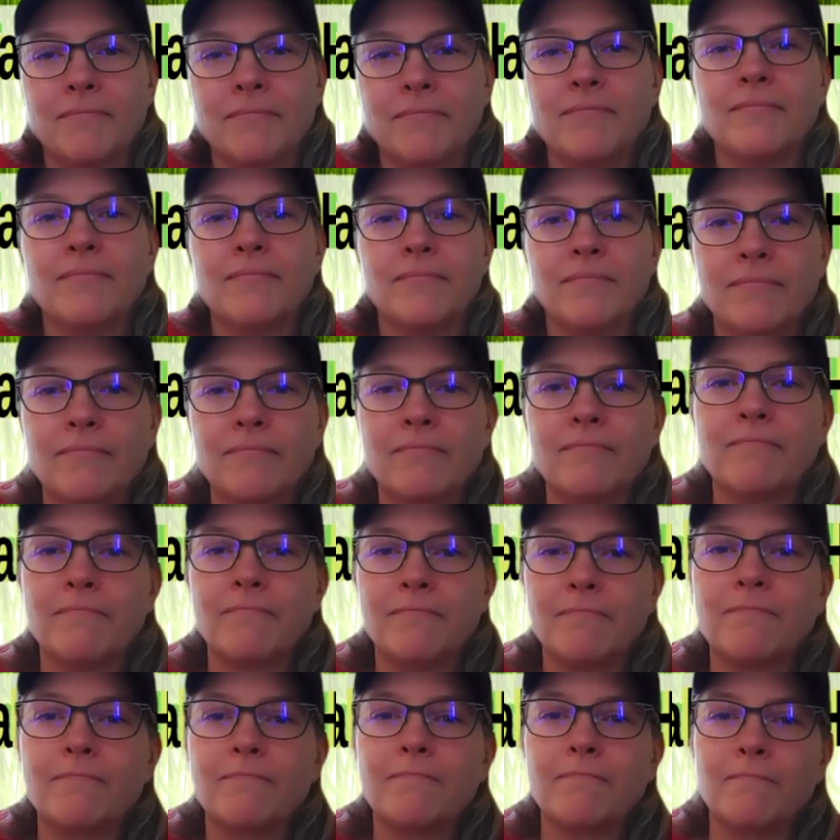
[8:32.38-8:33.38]

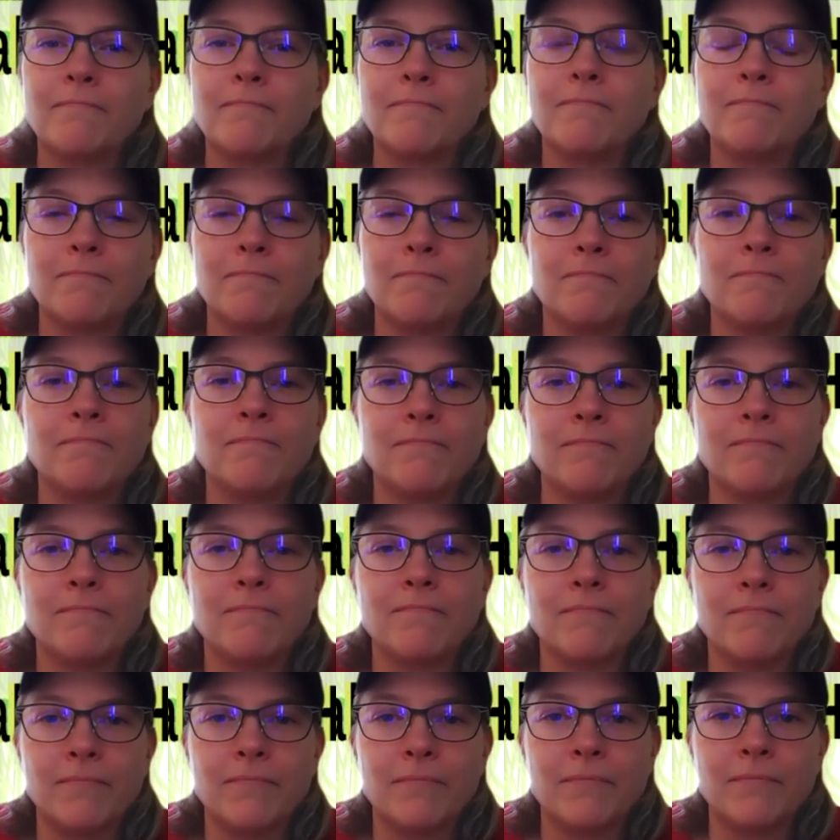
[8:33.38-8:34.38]

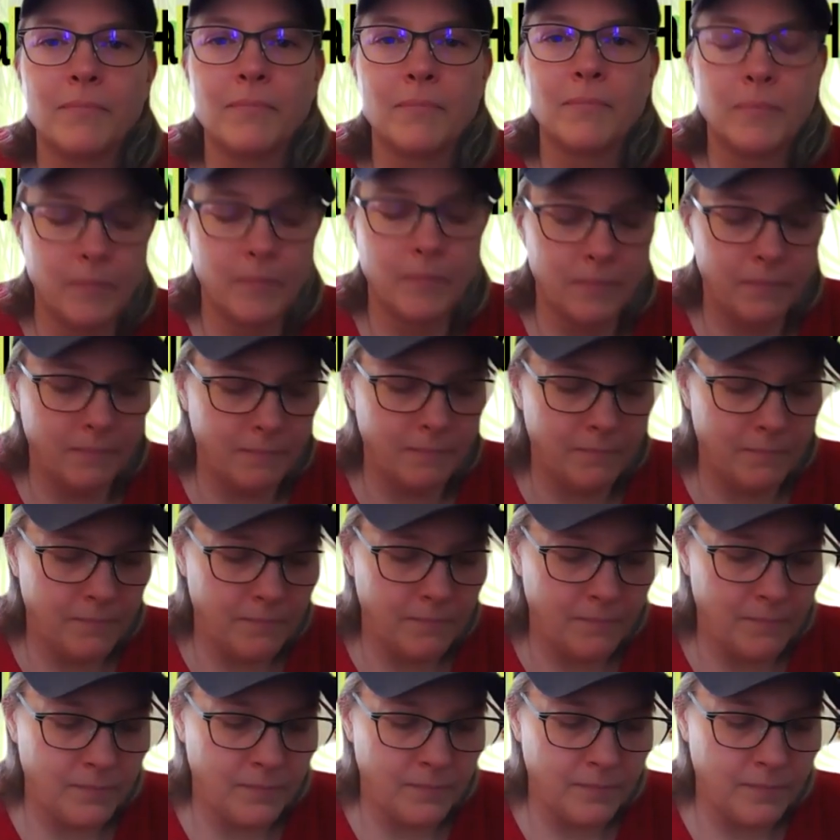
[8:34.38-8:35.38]

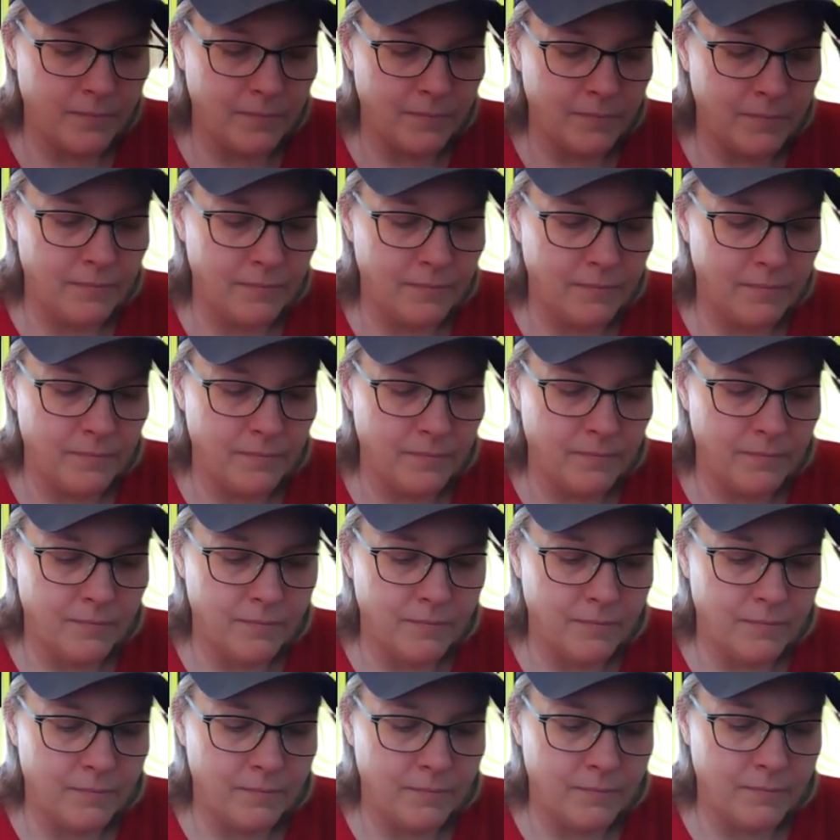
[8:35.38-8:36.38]

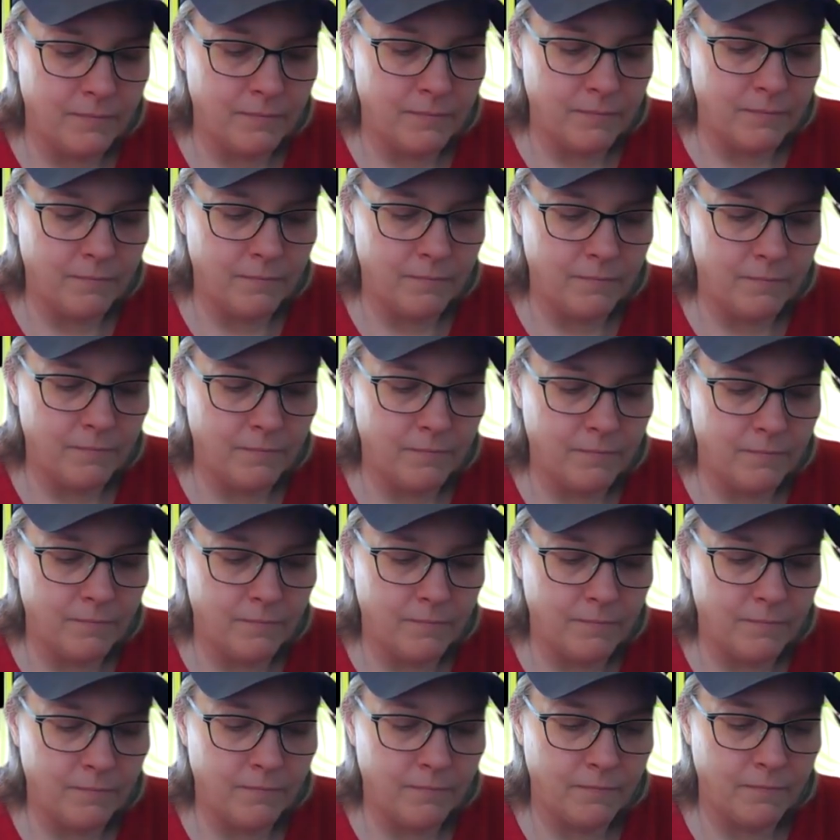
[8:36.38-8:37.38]

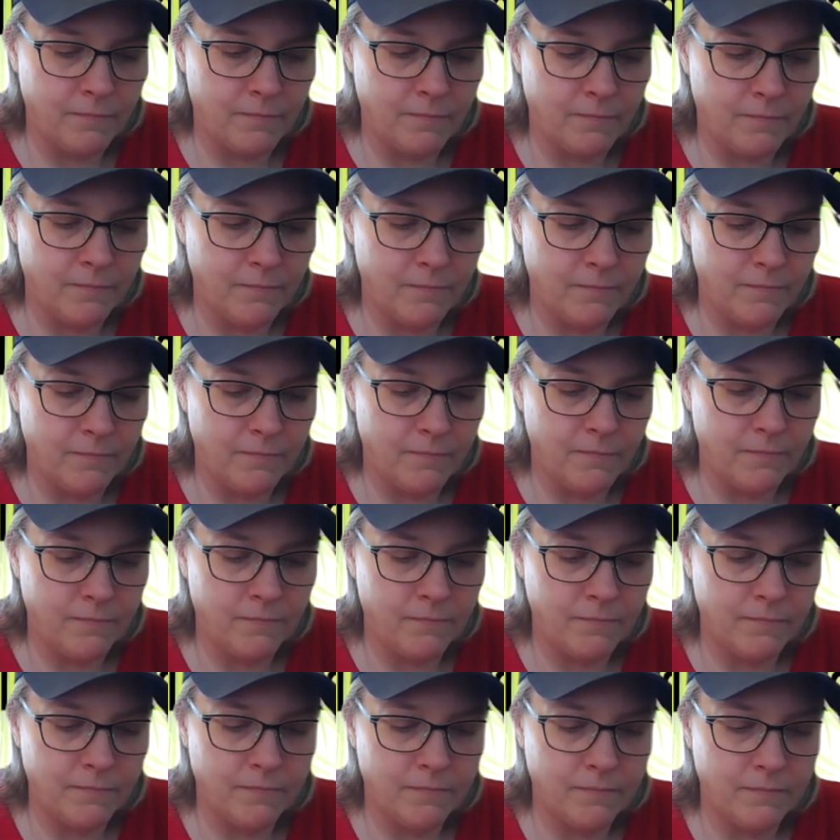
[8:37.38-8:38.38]

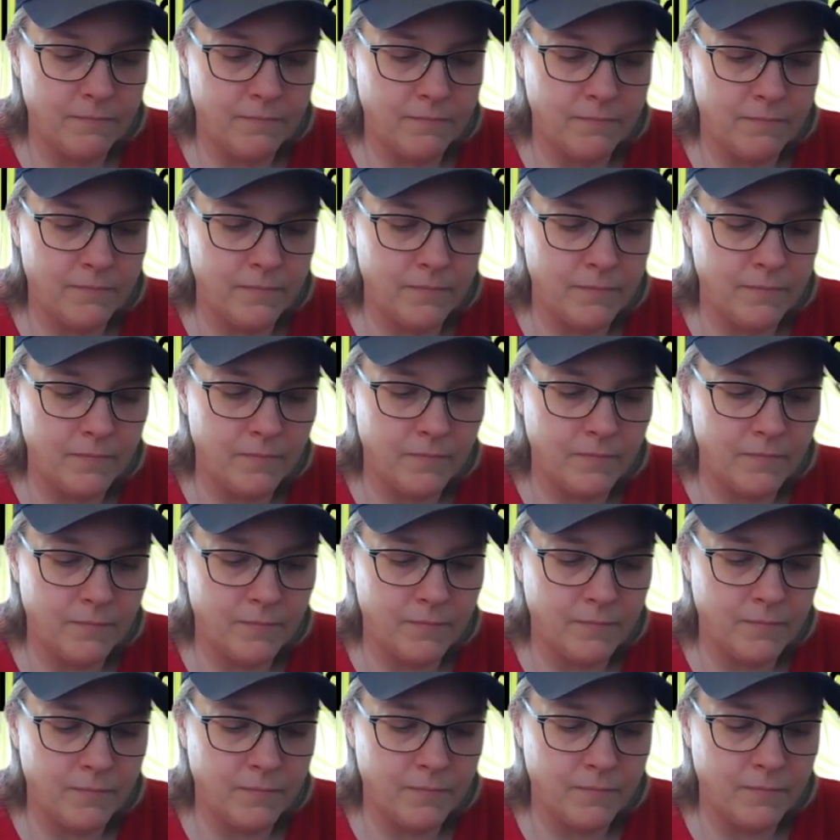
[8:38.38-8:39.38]

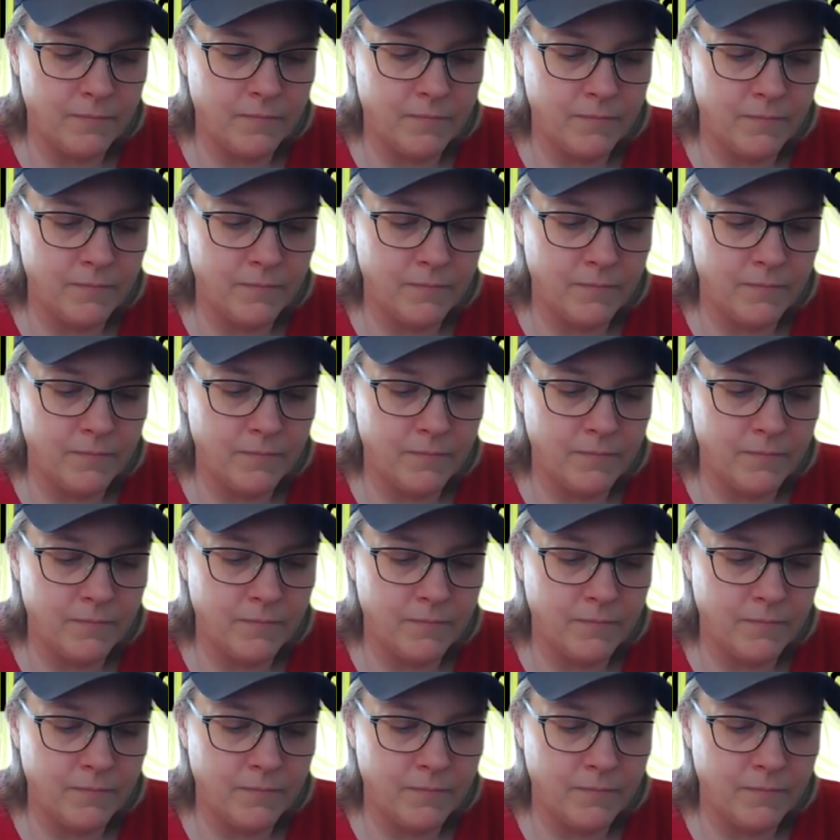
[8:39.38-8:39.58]
The person shown says nothing.